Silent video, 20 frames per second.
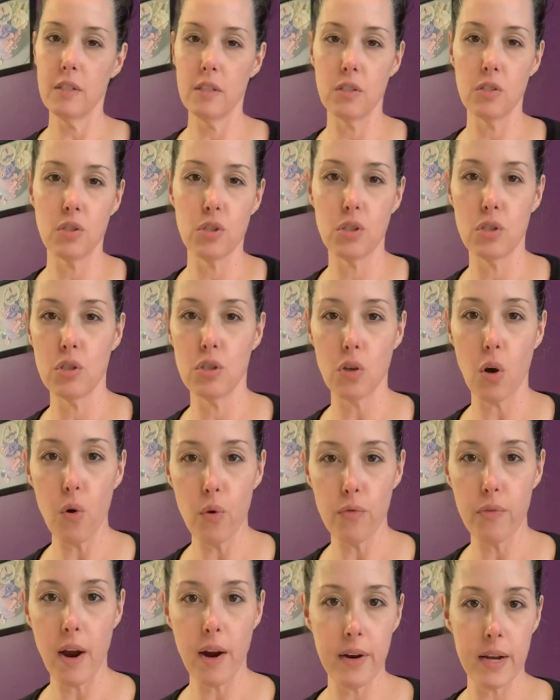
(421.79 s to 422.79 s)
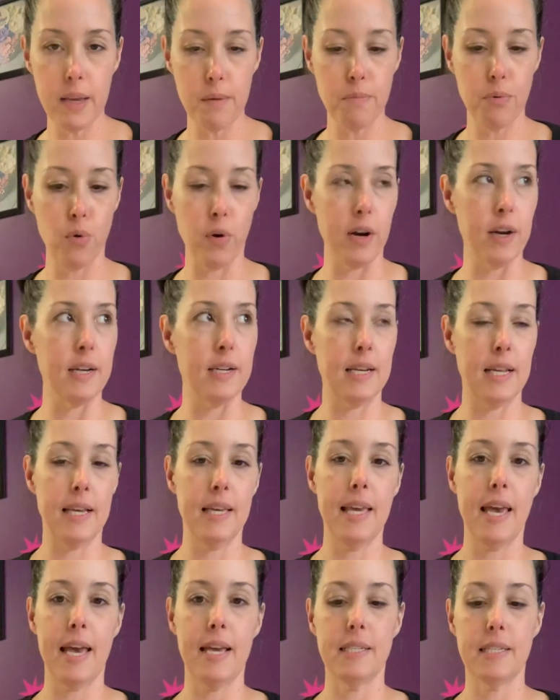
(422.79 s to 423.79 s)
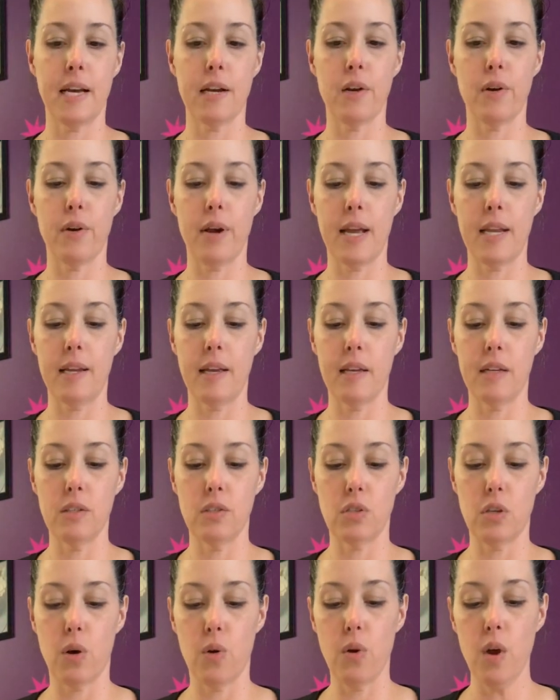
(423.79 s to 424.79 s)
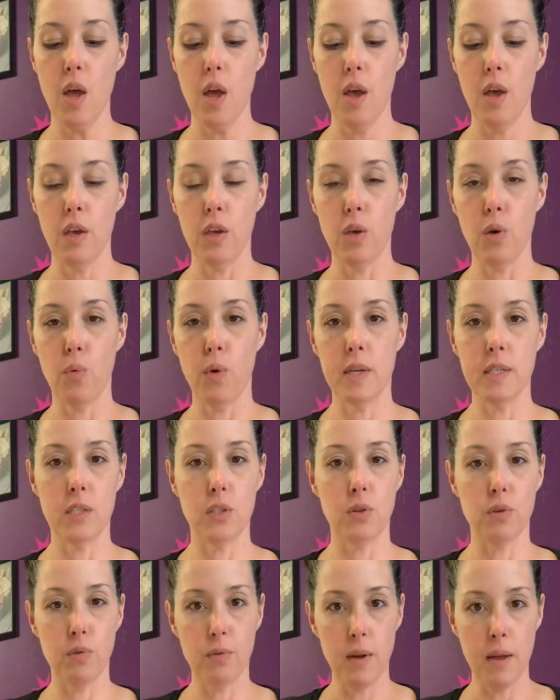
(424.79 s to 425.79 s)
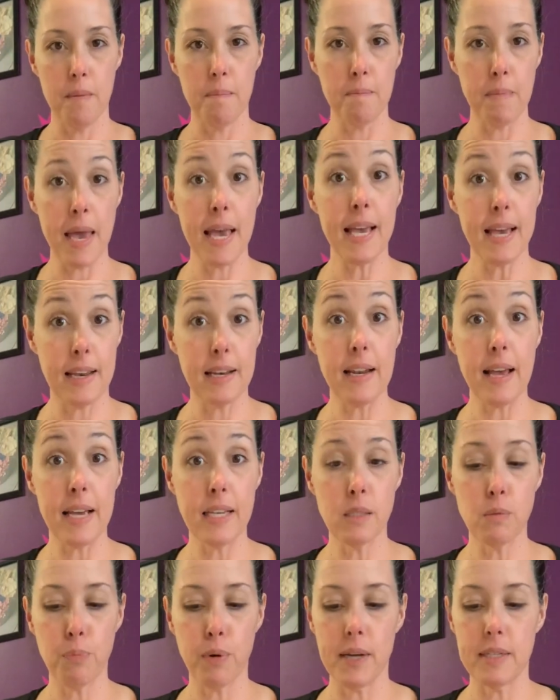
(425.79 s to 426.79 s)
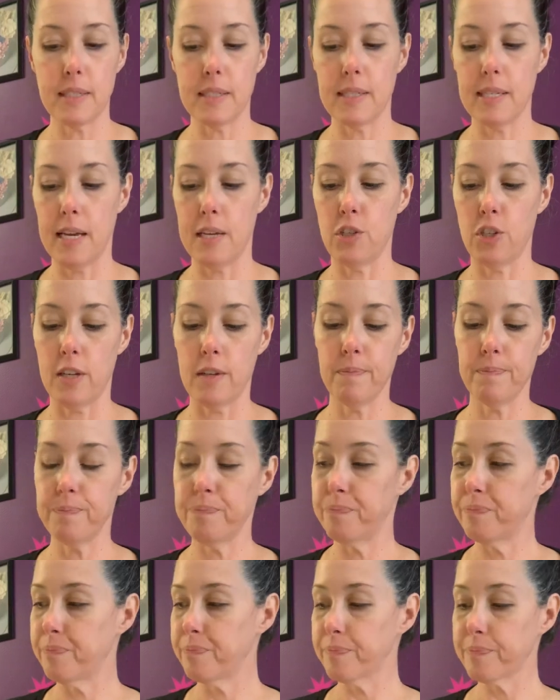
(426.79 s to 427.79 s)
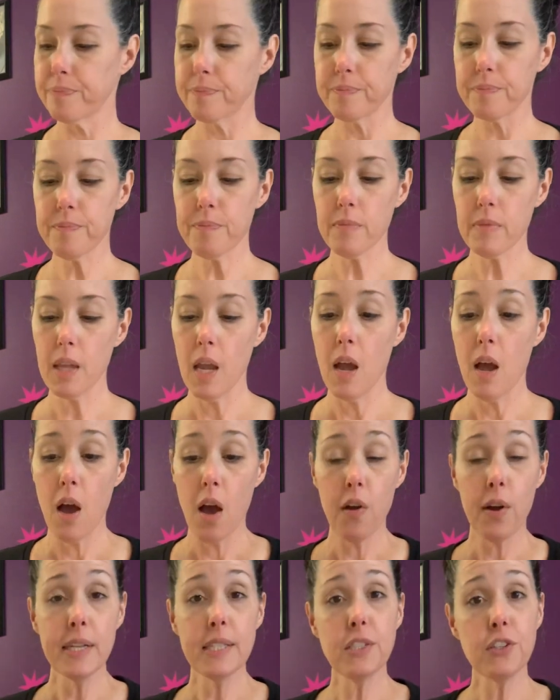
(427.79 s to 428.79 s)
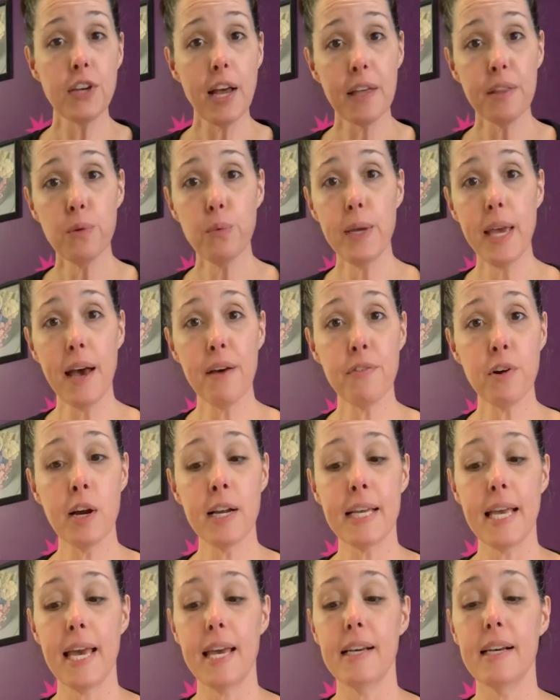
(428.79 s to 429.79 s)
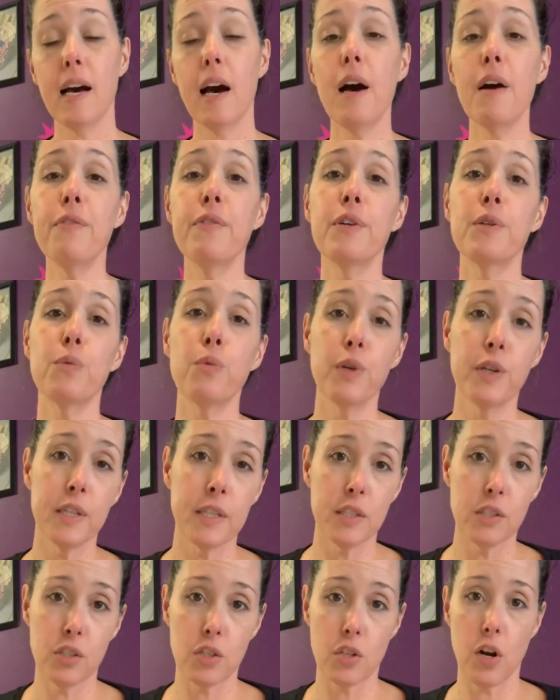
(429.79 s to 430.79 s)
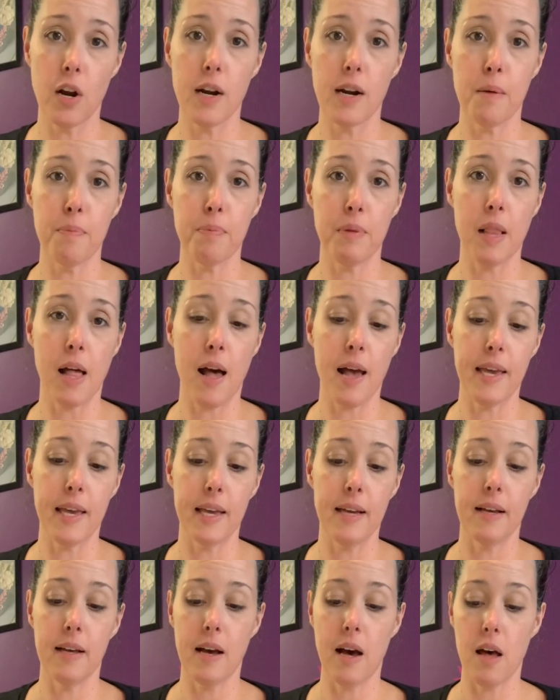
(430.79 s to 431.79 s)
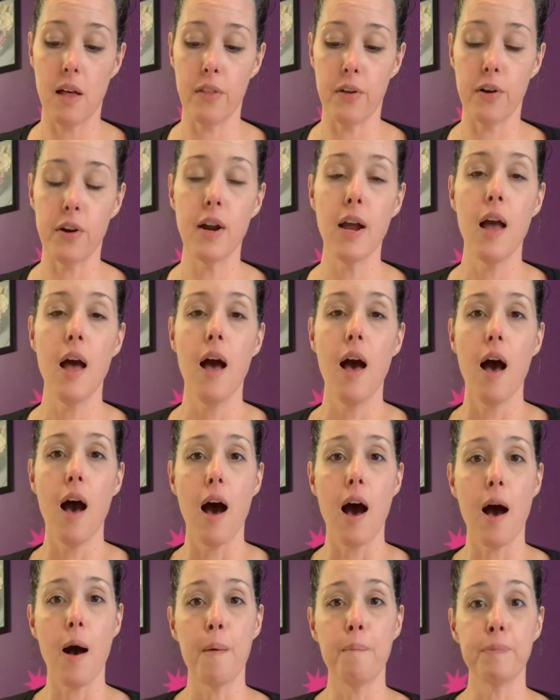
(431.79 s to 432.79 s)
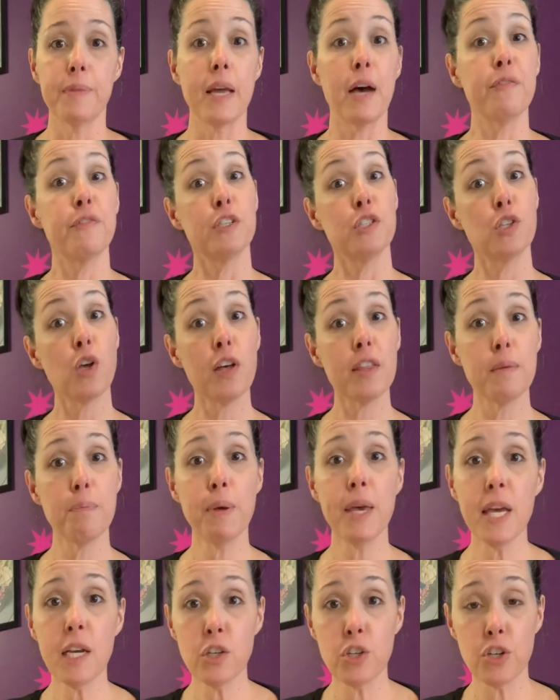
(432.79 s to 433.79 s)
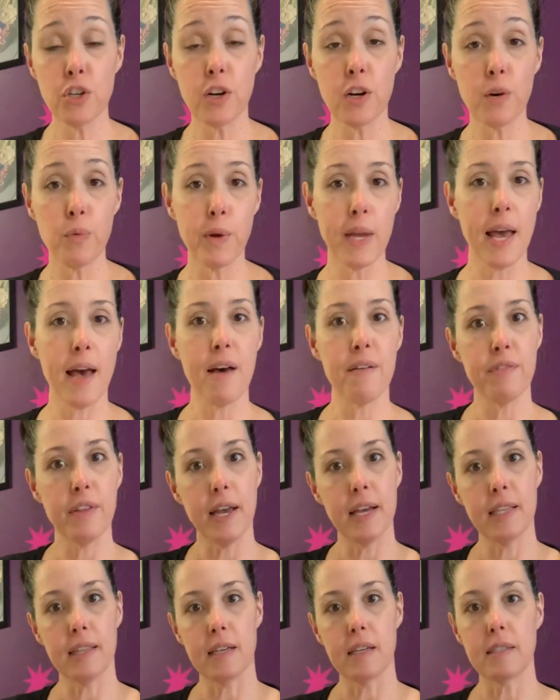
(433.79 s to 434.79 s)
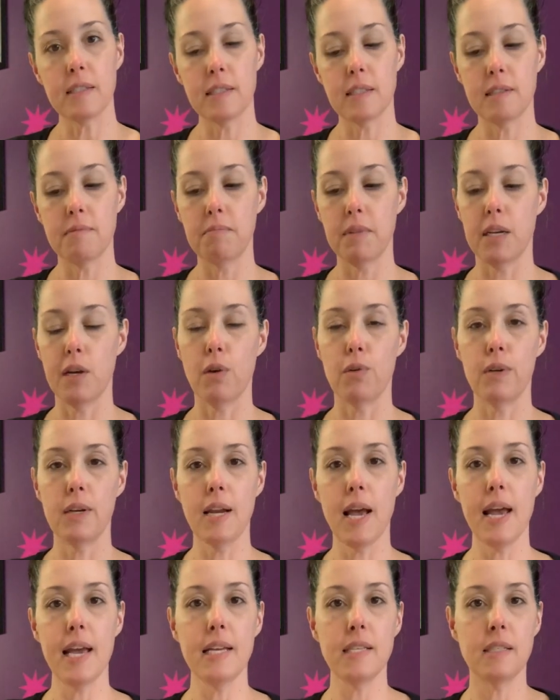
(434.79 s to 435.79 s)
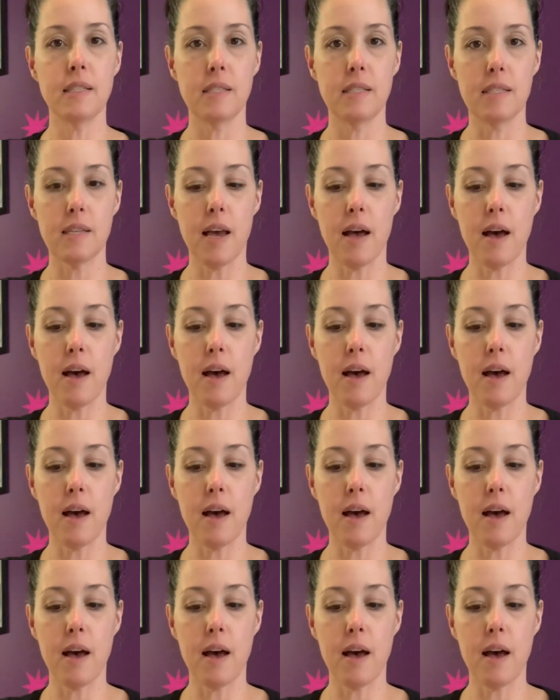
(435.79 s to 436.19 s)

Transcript: is so very important in cake decorating. So you want to make a nice presentation. All right, so now that we have our cake covered, we're going to start applying color. Now, if you saw the picture, we have like this, nice